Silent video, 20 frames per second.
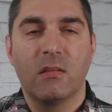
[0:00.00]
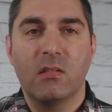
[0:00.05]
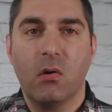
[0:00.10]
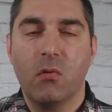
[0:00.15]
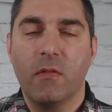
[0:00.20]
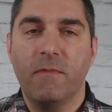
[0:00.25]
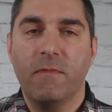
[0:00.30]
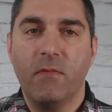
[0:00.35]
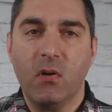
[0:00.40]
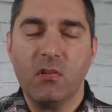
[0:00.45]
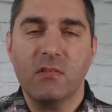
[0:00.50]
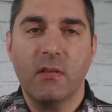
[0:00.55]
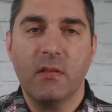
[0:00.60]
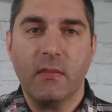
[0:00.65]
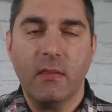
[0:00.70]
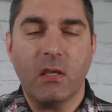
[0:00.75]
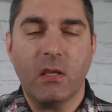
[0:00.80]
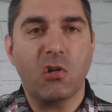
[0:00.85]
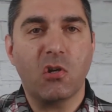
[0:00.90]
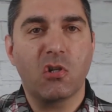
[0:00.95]
So the first
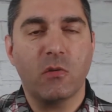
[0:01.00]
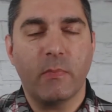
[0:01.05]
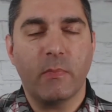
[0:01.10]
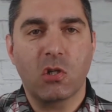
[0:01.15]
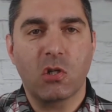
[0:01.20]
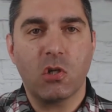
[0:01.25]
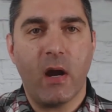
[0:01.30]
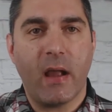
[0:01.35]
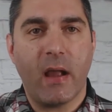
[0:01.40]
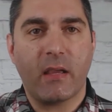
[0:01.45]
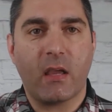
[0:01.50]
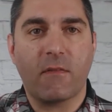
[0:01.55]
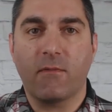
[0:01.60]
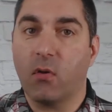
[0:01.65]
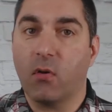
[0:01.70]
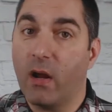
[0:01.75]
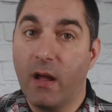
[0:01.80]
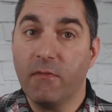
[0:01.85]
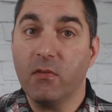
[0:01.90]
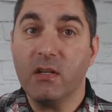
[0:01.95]
thing that you should be tracking
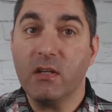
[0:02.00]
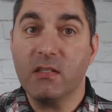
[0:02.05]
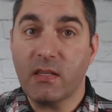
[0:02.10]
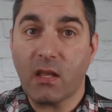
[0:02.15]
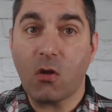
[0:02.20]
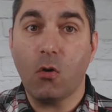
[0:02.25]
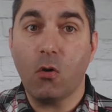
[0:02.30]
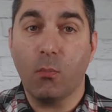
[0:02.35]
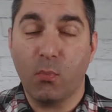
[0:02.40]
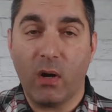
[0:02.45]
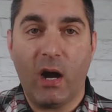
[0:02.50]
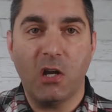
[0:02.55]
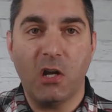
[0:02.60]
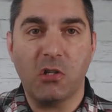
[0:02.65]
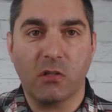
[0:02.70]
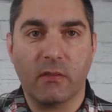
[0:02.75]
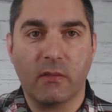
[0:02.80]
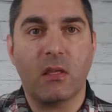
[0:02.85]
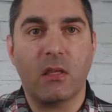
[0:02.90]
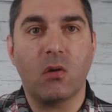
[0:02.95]
for every single
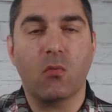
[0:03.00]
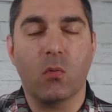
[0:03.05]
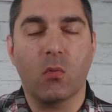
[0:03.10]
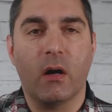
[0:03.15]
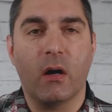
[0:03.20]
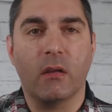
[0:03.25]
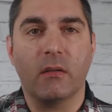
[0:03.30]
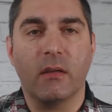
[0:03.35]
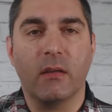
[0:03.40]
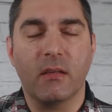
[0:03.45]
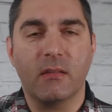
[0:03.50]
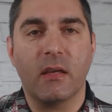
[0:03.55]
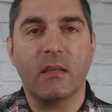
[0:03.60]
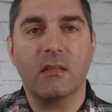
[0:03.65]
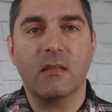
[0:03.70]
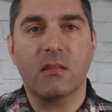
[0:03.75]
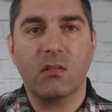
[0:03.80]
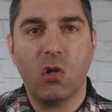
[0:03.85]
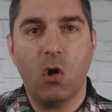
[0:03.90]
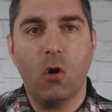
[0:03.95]
project that you run is
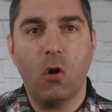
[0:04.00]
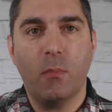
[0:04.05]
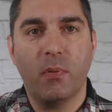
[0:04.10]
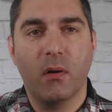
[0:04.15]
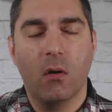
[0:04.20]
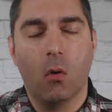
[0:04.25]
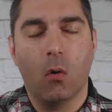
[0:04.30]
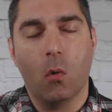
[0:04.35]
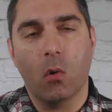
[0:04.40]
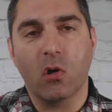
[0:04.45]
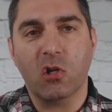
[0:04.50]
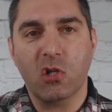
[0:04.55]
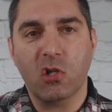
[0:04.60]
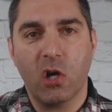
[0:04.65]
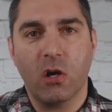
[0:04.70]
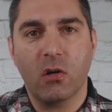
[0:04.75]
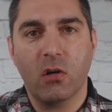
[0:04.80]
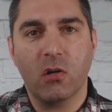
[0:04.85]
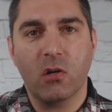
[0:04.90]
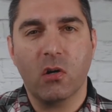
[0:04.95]
a scope or
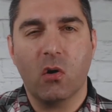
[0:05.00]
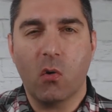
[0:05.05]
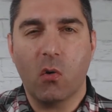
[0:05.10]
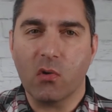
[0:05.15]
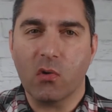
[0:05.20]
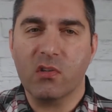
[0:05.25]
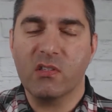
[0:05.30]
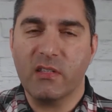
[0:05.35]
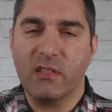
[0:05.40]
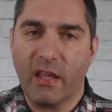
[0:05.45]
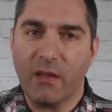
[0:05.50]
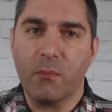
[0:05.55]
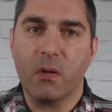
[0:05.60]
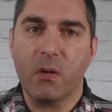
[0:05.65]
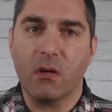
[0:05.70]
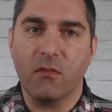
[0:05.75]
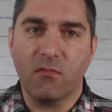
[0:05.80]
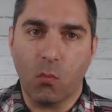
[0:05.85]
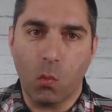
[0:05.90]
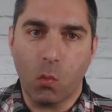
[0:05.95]
charter or
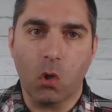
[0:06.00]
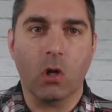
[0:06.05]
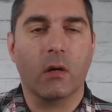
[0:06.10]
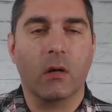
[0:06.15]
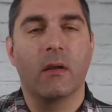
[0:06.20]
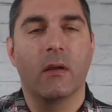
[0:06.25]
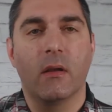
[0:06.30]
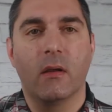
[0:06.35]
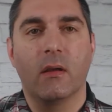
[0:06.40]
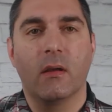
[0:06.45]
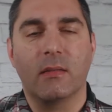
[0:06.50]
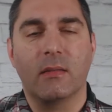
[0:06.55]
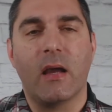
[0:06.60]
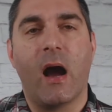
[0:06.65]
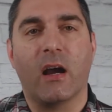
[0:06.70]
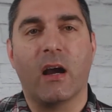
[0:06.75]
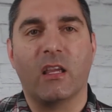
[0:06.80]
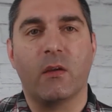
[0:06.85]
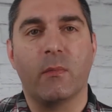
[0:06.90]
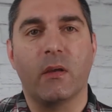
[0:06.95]
statement of work
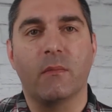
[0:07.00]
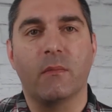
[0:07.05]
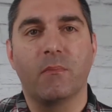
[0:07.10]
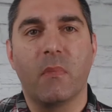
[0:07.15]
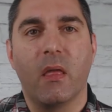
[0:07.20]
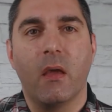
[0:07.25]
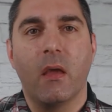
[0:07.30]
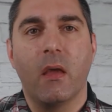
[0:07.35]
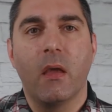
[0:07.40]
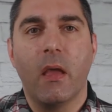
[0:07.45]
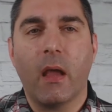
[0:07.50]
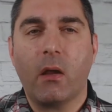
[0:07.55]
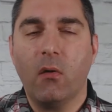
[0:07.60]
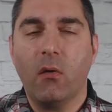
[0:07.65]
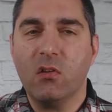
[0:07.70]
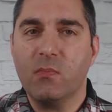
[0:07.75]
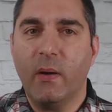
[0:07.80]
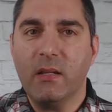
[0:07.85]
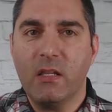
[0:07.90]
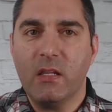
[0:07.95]
document. It
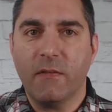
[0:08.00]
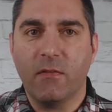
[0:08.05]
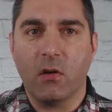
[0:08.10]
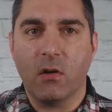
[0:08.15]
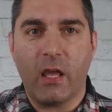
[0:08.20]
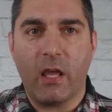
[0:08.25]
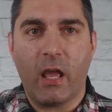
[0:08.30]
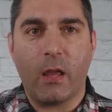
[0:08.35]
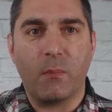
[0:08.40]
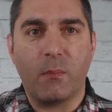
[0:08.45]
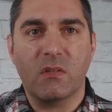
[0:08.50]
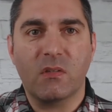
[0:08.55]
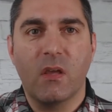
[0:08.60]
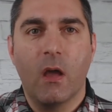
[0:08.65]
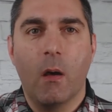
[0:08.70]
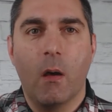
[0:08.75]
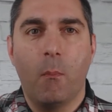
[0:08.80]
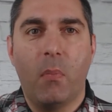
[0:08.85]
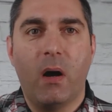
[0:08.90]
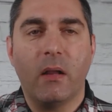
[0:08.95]
goes by different names,
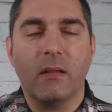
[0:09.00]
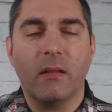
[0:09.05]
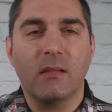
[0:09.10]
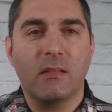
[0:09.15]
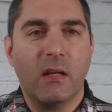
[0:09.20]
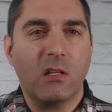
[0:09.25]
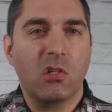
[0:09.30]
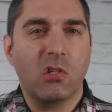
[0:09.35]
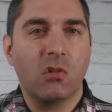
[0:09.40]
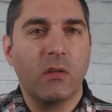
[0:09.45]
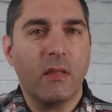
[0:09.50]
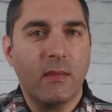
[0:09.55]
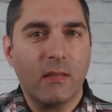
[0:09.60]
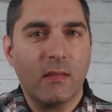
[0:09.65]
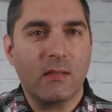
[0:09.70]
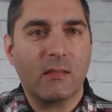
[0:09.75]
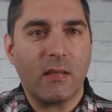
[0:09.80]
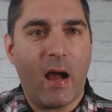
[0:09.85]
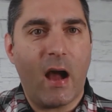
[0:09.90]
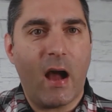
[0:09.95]
but essentially
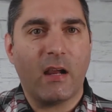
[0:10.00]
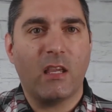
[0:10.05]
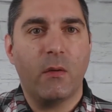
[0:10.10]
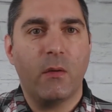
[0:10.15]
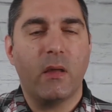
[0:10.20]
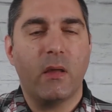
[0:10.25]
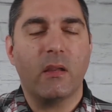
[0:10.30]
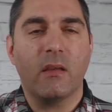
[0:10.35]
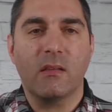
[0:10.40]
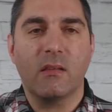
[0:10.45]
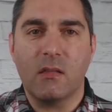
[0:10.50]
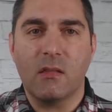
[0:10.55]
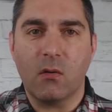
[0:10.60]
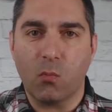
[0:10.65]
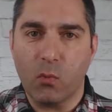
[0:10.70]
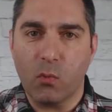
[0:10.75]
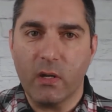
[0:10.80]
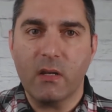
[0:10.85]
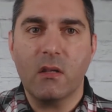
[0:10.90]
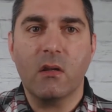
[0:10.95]
this document is the
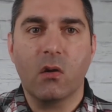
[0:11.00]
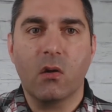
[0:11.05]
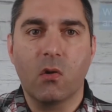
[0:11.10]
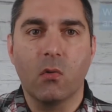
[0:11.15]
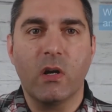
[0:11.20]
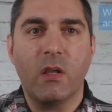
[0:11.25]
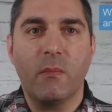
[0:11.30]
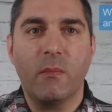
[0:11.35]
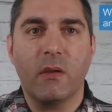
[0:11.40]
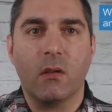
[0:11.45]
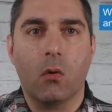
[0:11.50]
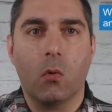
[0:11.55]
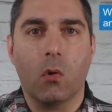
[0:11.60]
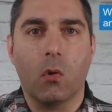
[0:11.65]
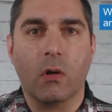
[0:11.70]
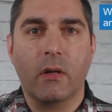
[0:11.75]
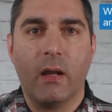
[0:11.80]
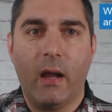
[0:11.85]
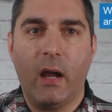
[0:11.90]
written agreement or